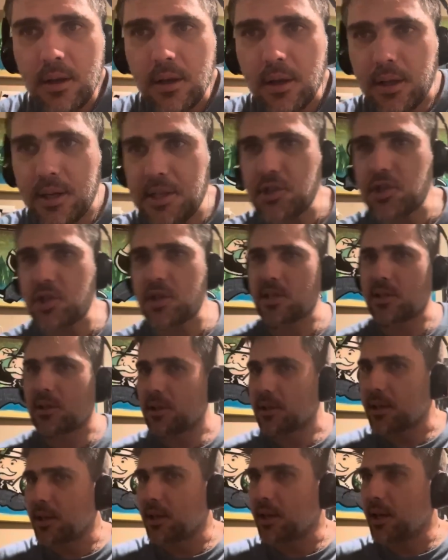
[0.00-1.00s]
And he's just
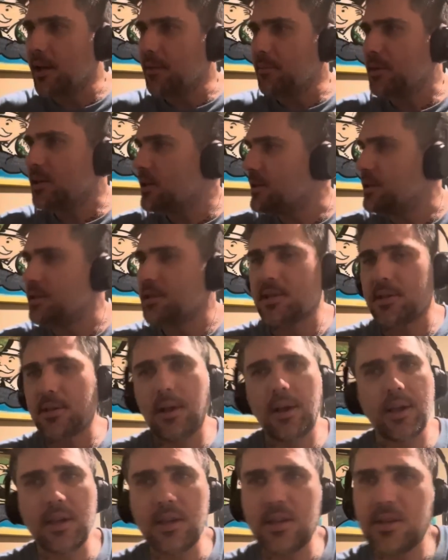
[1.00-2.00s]
looking at me and he's
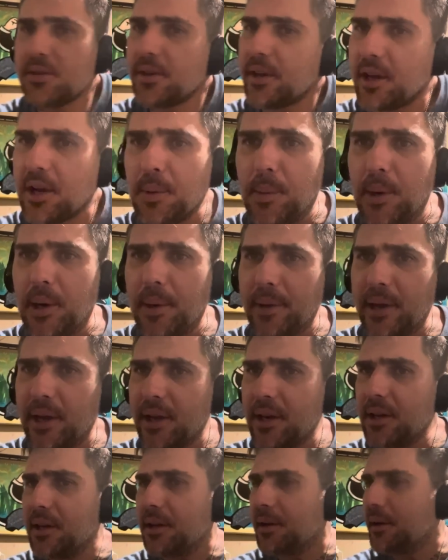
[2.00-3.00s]
like, he's like, come on,
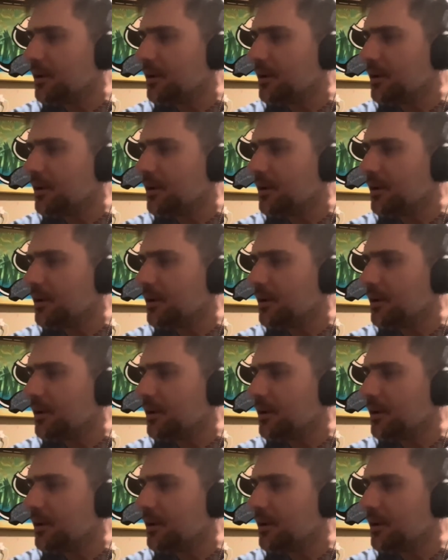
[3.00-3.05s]
man.